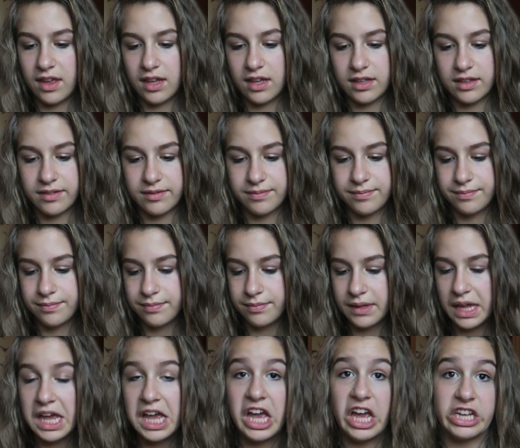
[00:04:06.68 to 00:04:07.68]
thing.
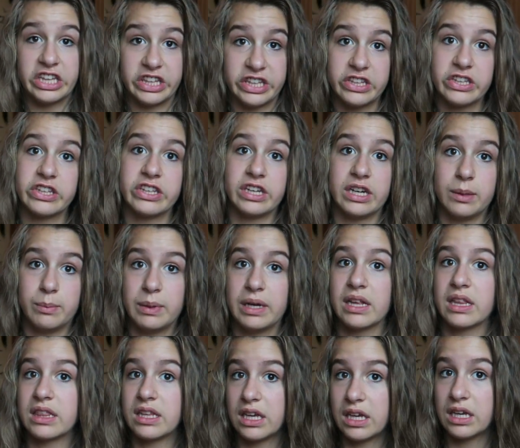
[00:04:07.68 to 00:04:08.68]
It's not
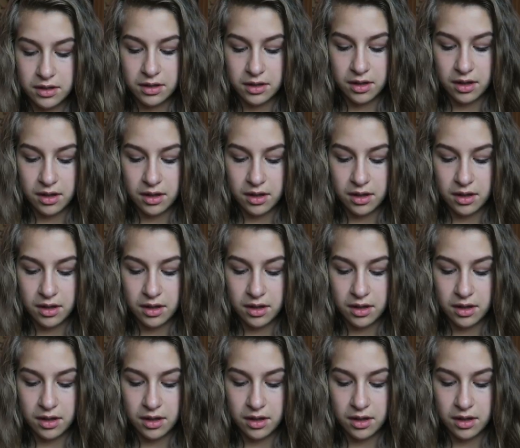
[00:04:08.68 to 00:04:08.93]
my thing.